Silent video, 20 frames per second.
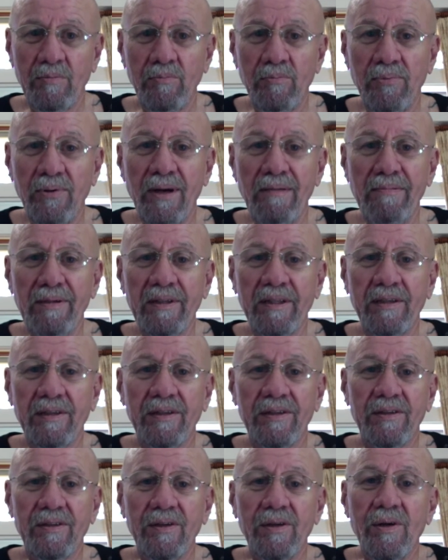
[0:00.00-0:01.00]
probably
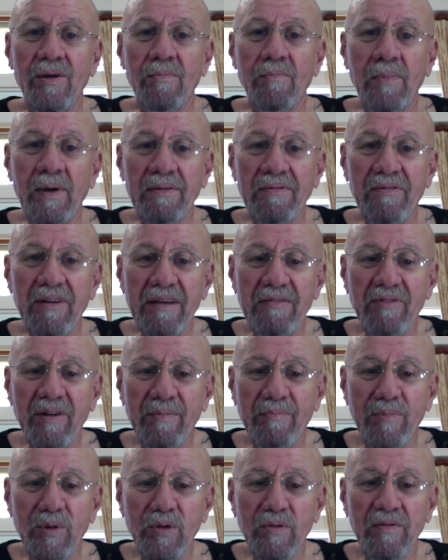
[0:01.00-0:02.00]
my
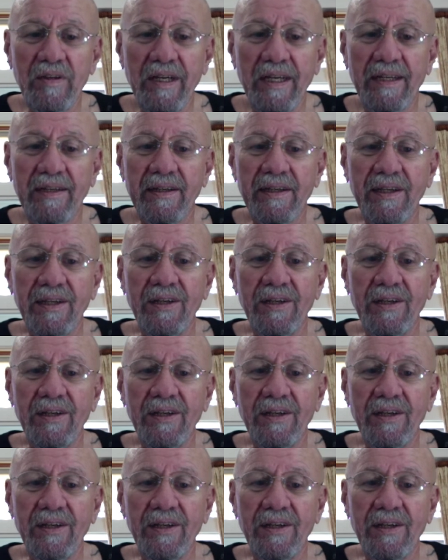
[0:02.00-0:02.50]
favorite movie.